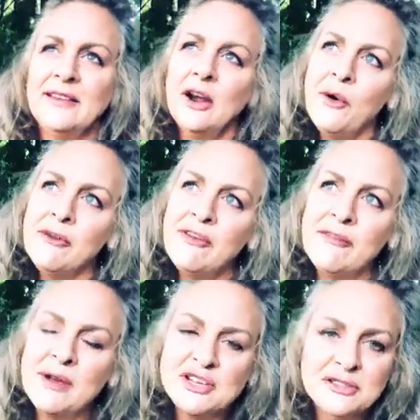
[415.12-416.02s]

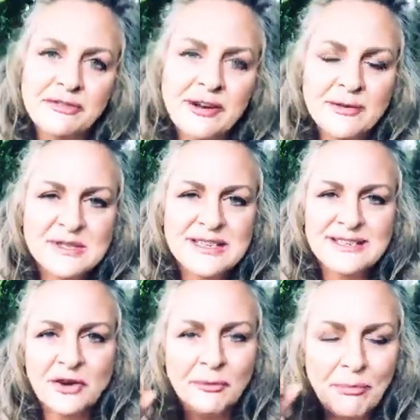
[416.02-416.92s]
vibrational frequencies
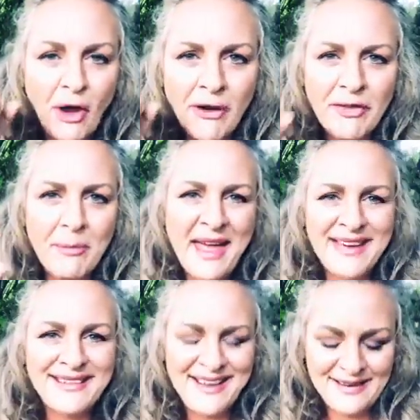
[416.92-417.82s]
are the
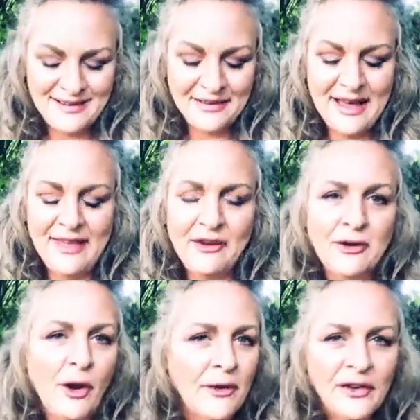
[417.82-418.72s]
band-aid, okay? They're
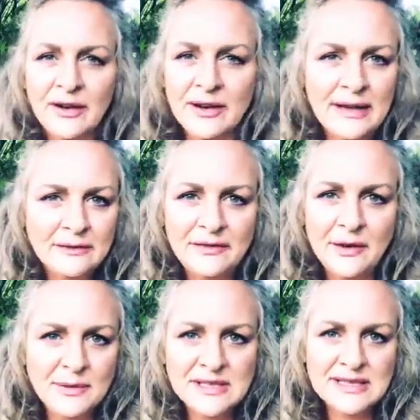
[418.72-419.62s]
not going to
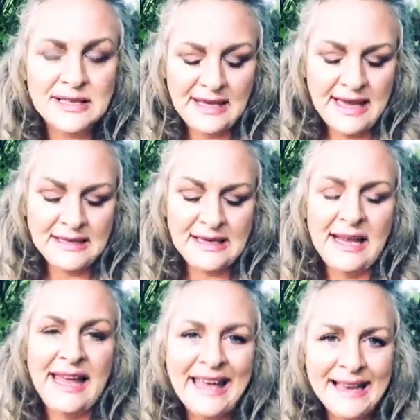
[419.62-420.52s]
influence in
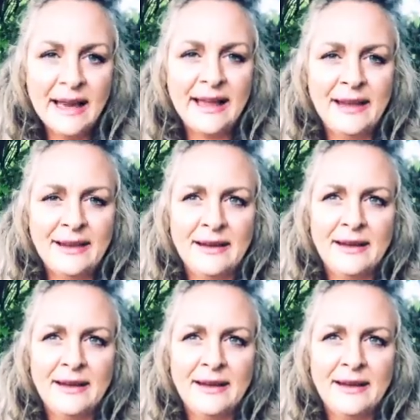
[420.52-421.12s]
healing.